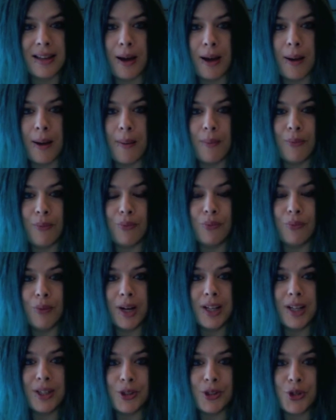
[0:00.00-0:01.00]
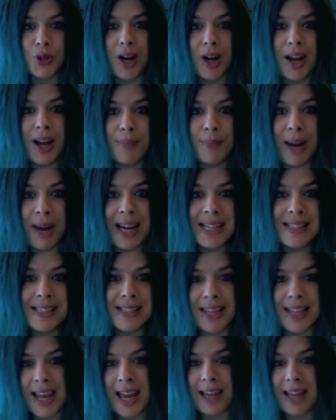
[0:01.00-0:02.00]
Why don't you try and
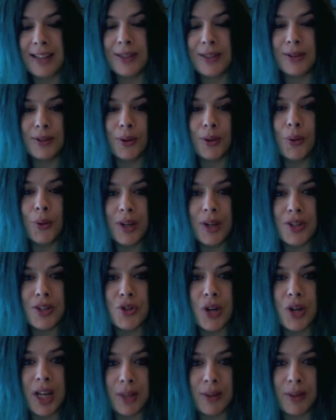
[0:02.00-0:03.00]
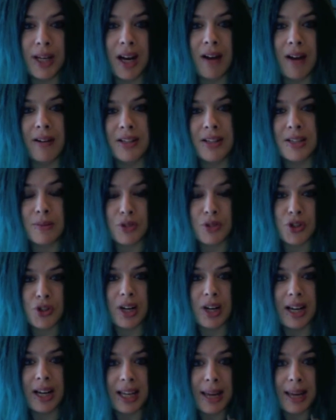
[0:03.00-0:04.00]
paint again? And always trying to encourage him to
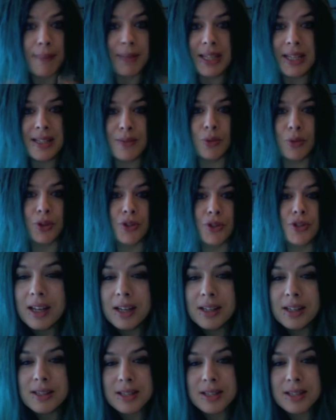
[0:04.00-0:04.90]
try again, but he doesn't want to.